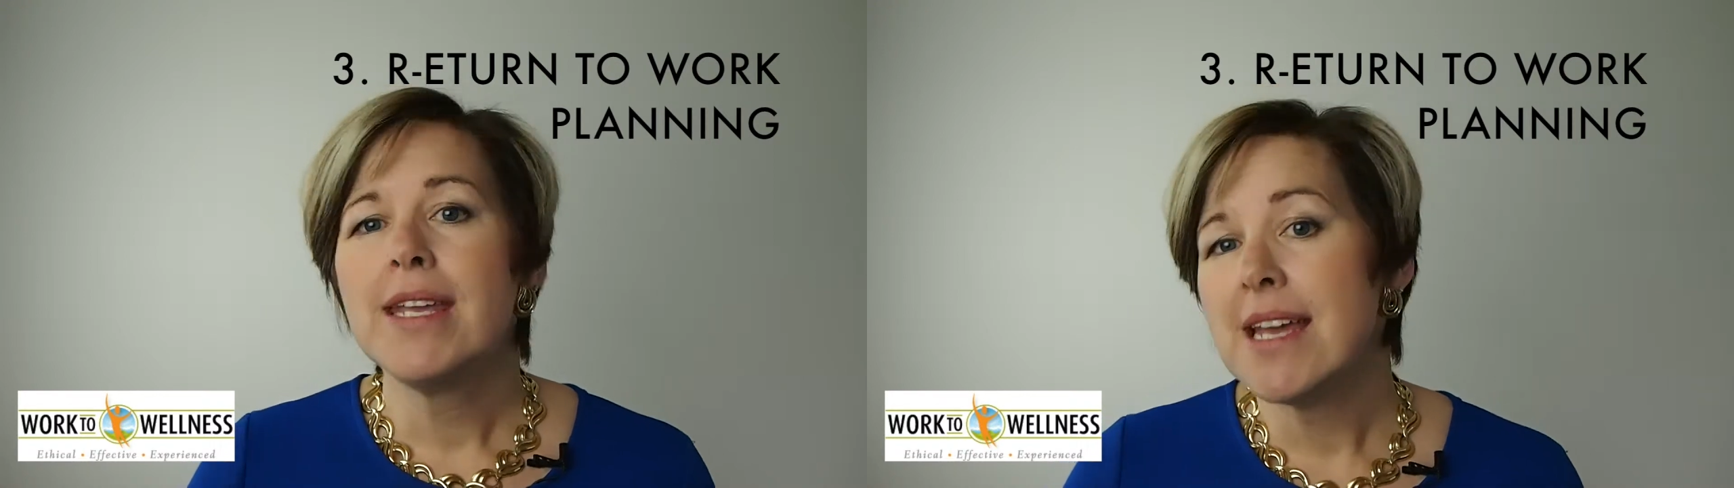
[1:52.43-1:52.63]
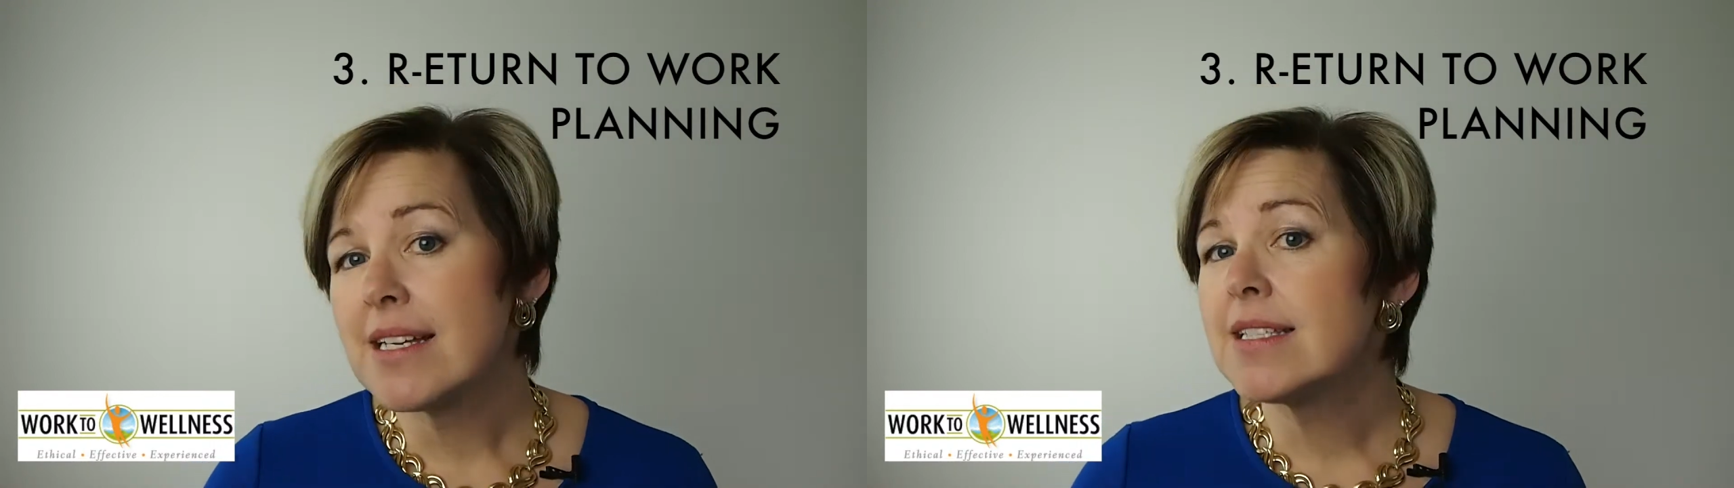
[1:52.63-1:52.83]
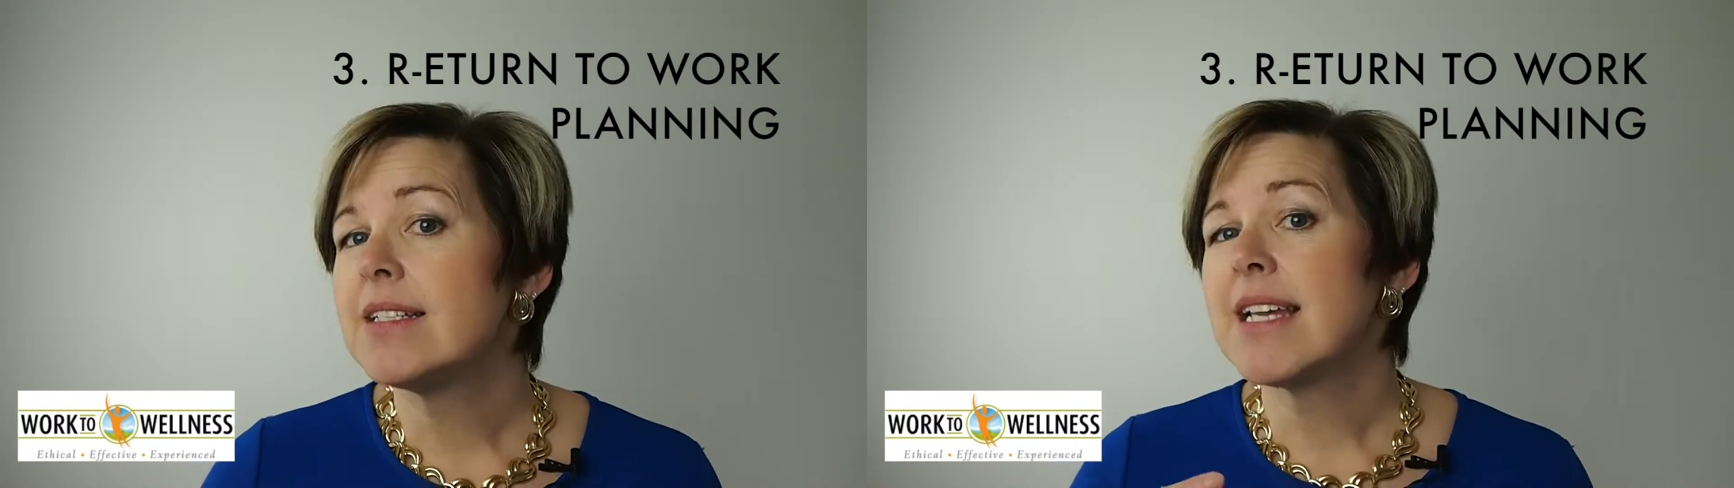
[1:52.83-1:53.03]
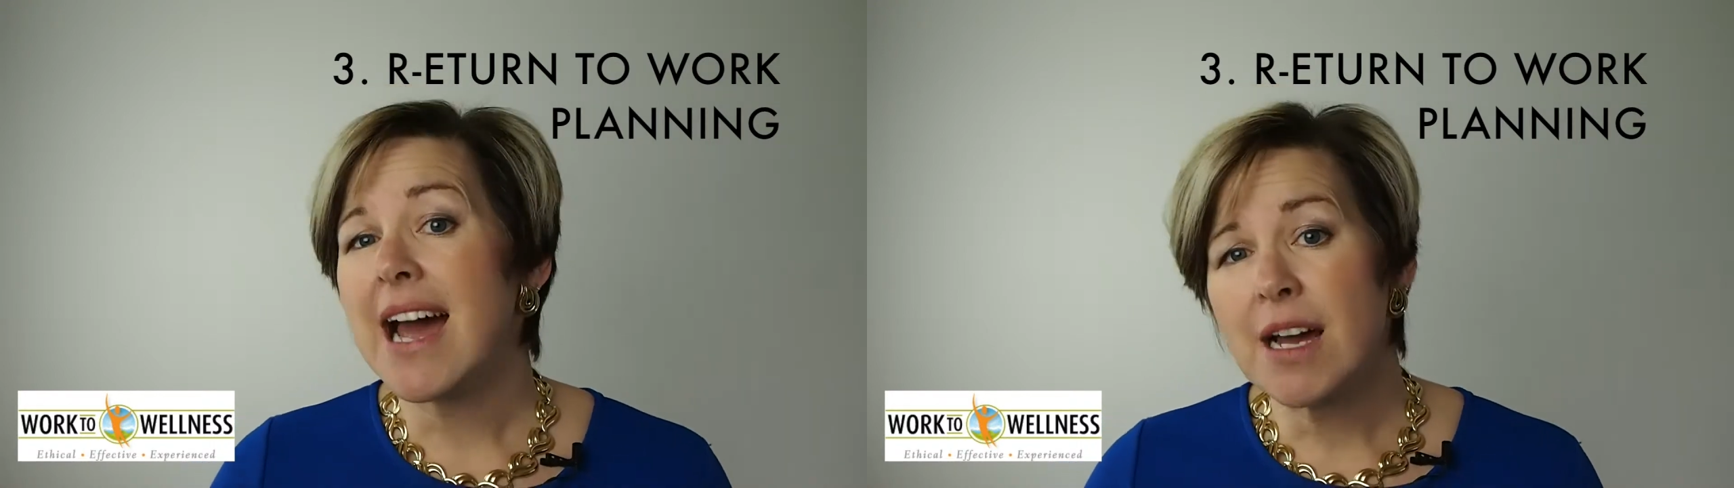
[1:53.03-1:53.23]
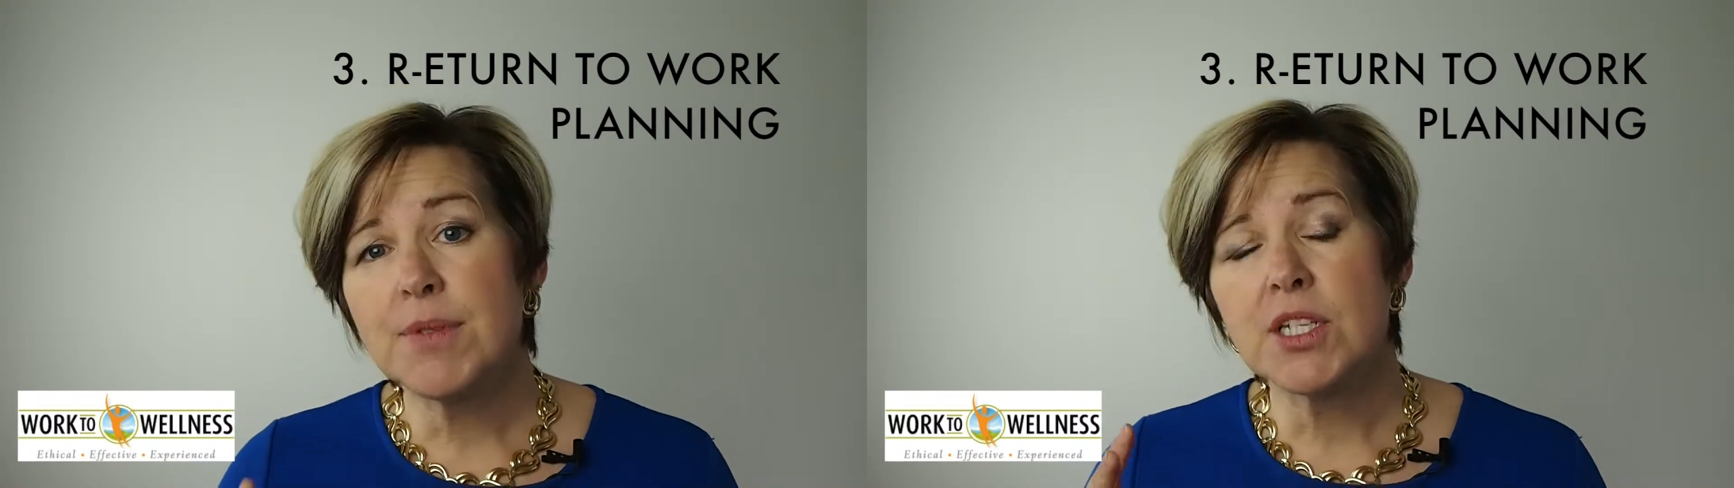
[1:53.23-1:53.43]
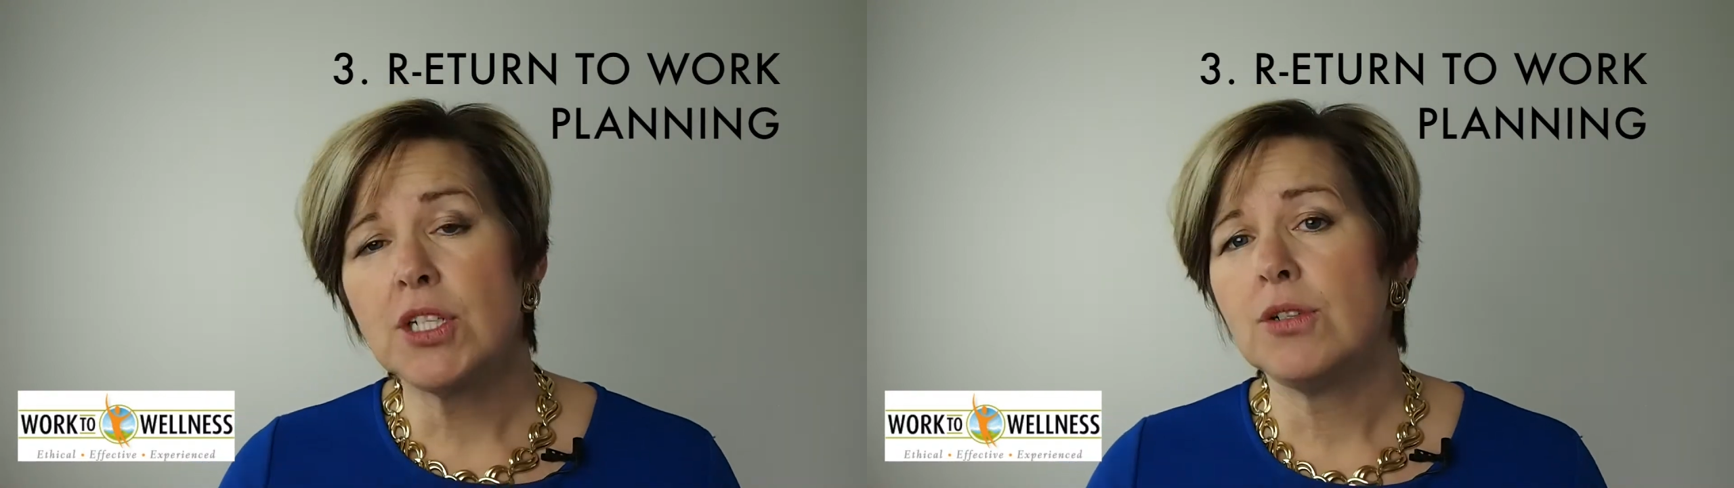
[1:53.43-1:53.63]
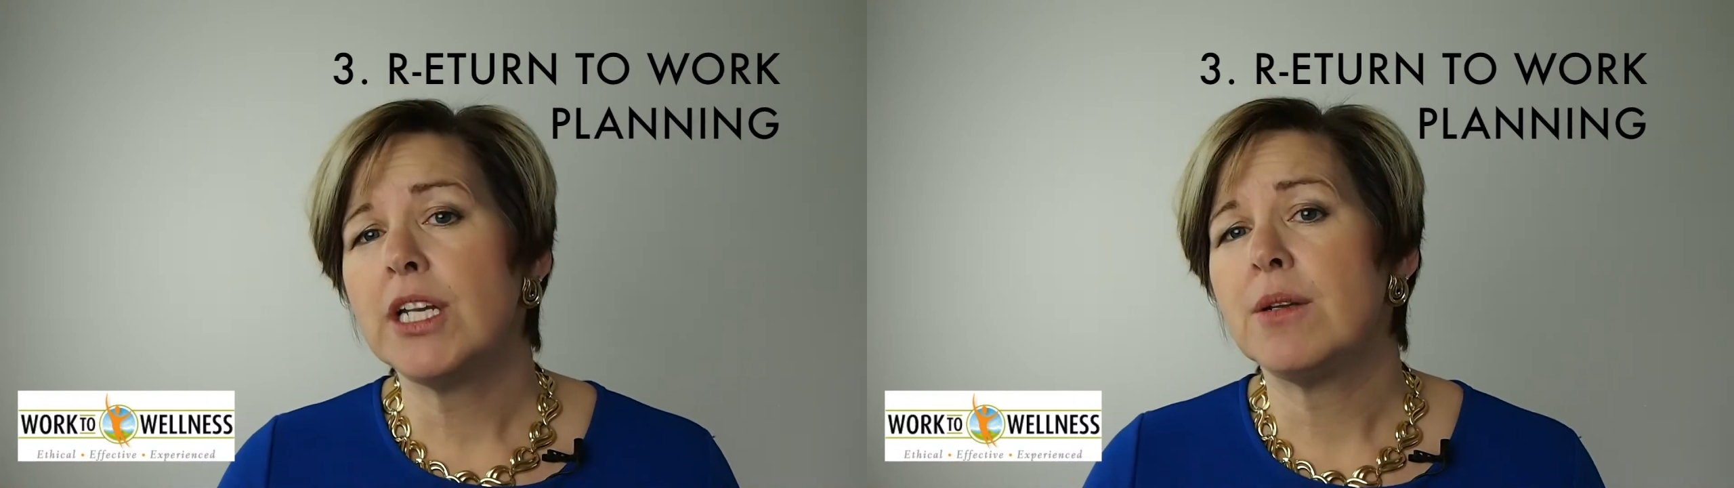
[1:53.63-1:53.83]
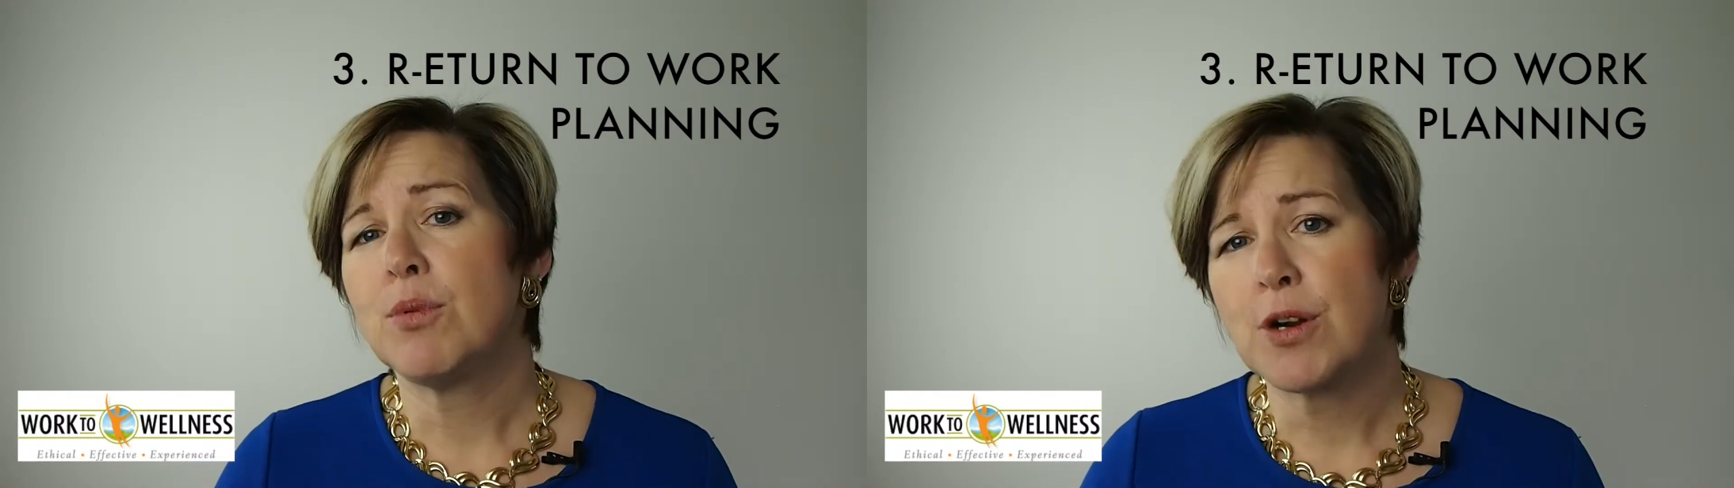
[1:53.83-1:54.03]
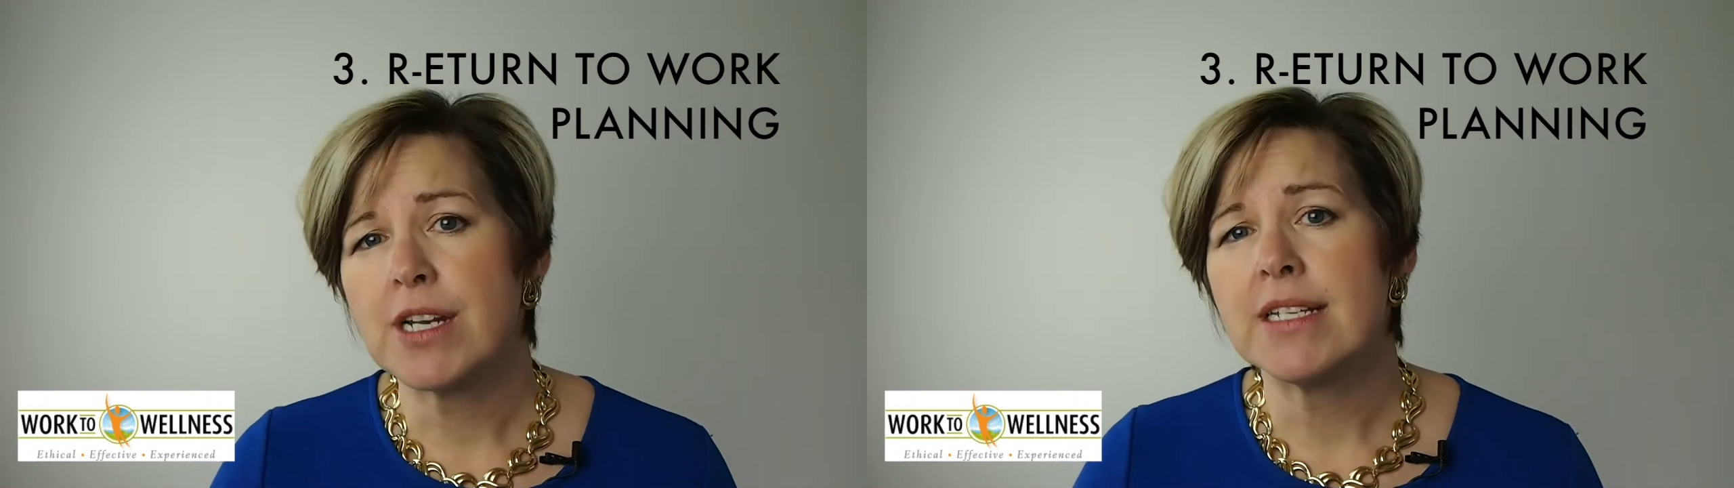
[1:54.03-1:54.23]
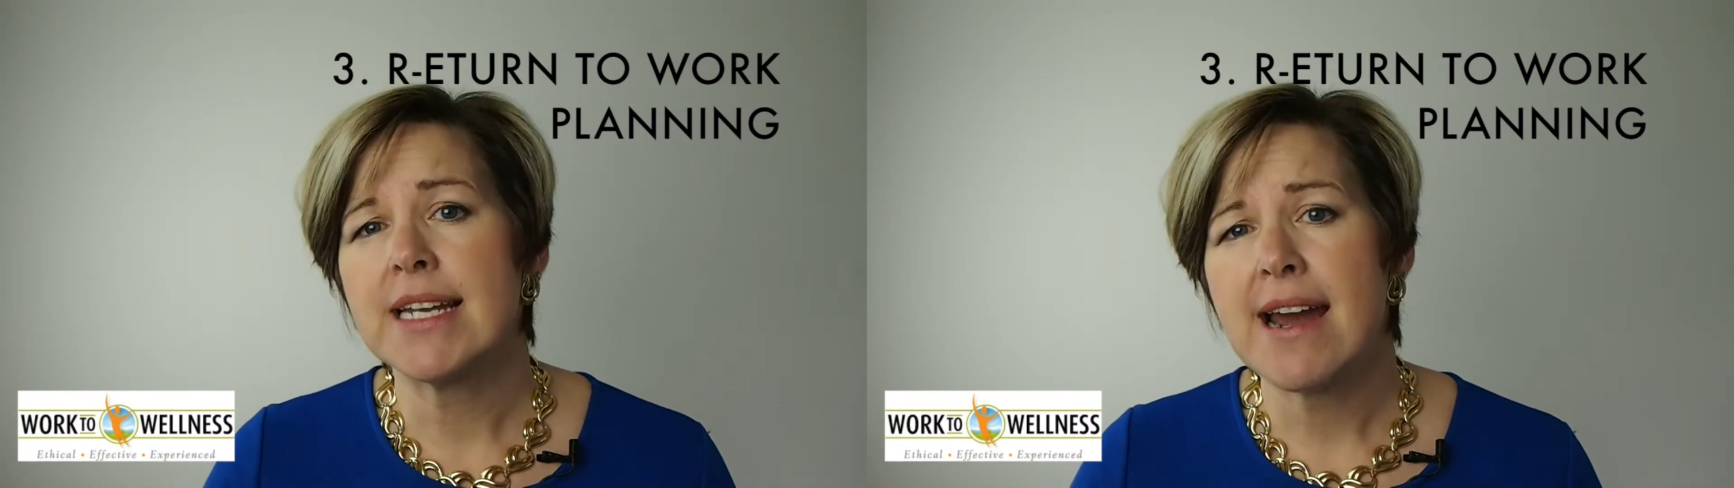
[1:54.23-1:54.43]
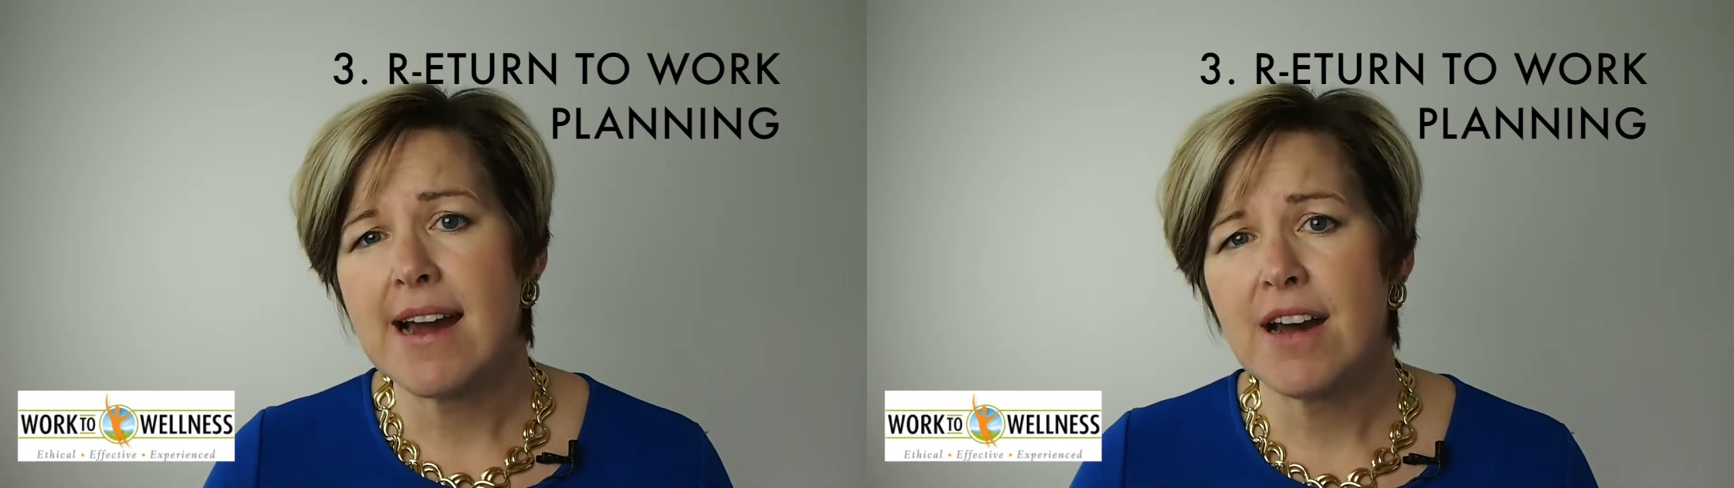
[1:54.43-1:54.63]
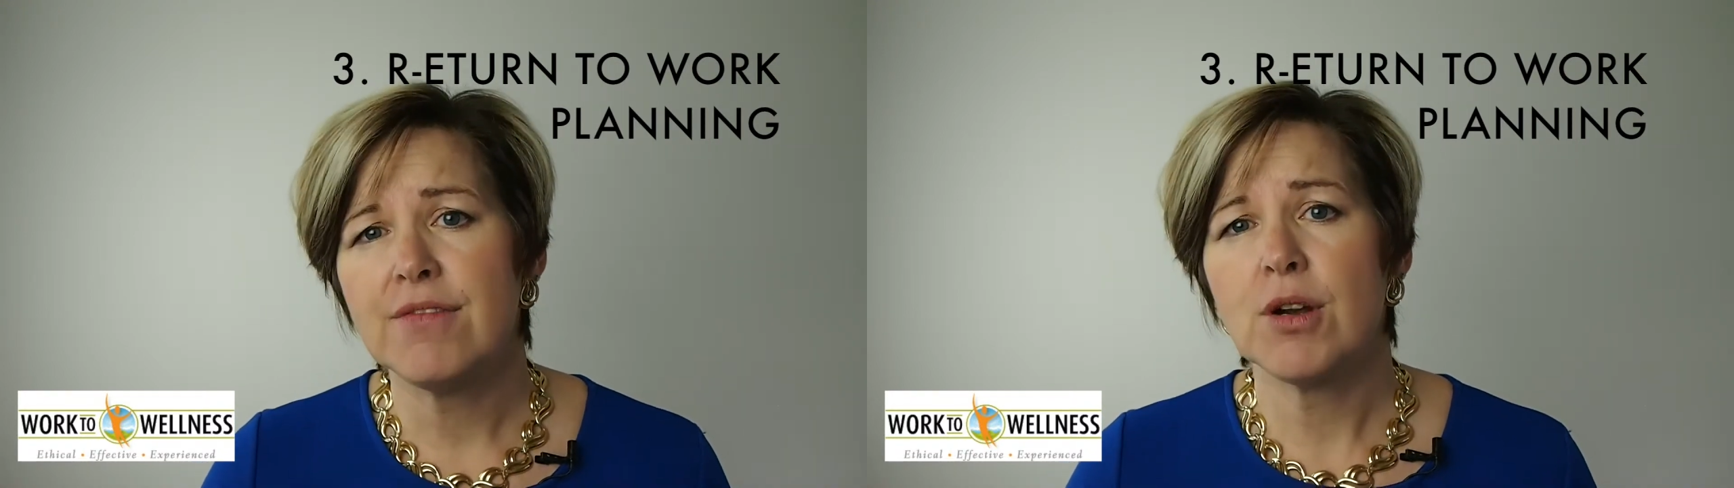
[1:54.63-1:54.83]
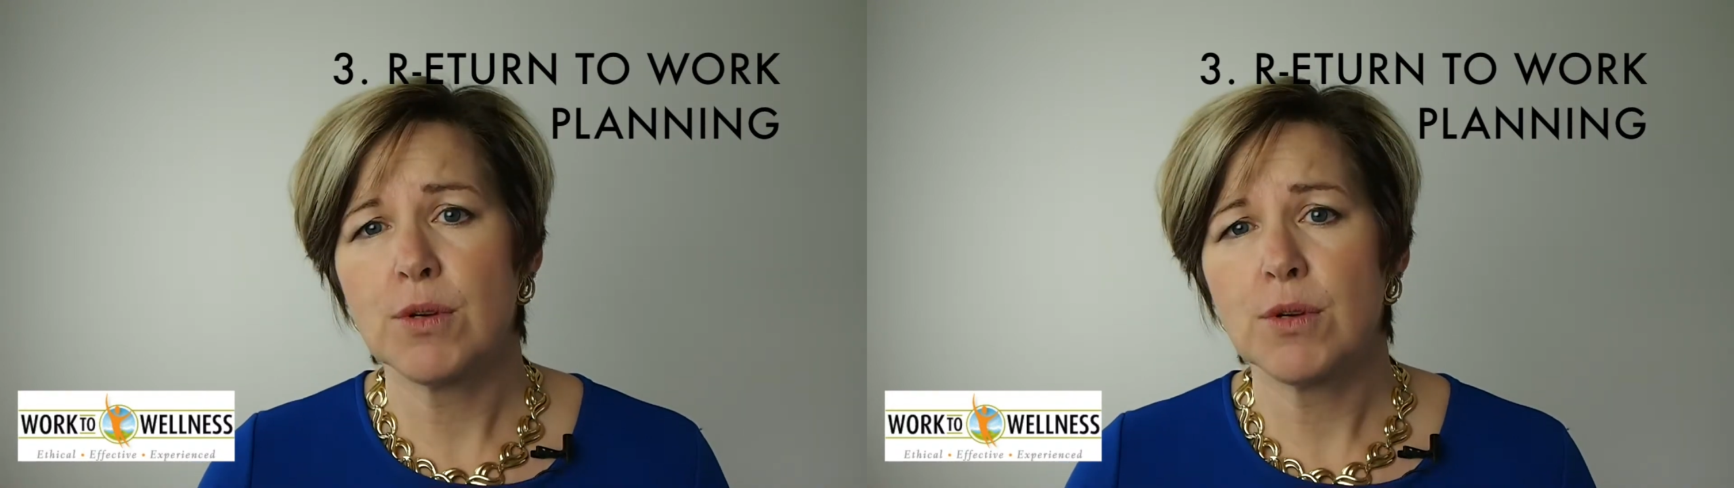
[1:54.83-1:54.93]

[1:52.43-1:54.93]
Yes, it's absolutely important to have